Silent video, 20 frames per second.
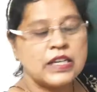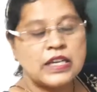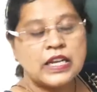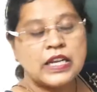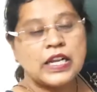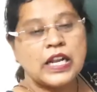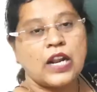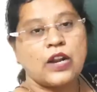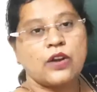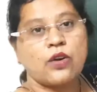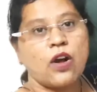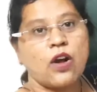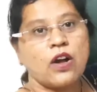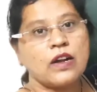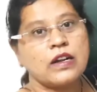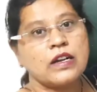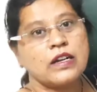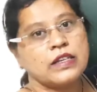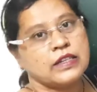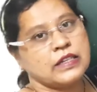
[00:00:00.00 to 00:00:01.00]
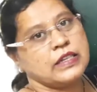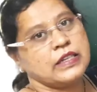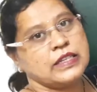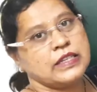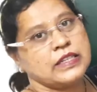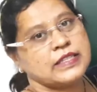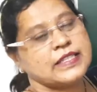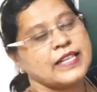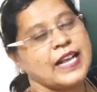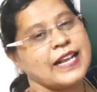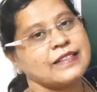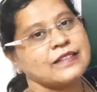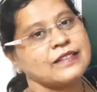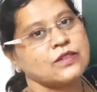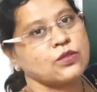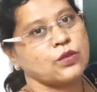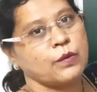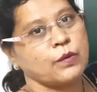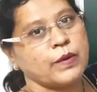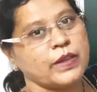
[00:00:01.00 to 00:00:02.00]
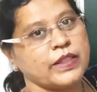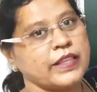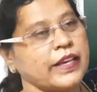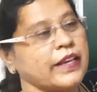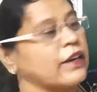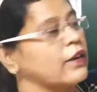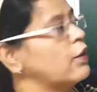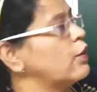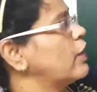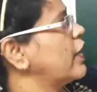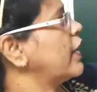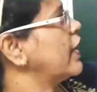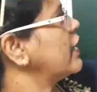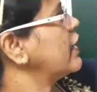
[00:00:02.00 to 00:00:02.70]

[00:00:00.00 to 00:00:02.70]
the wrong signs over there.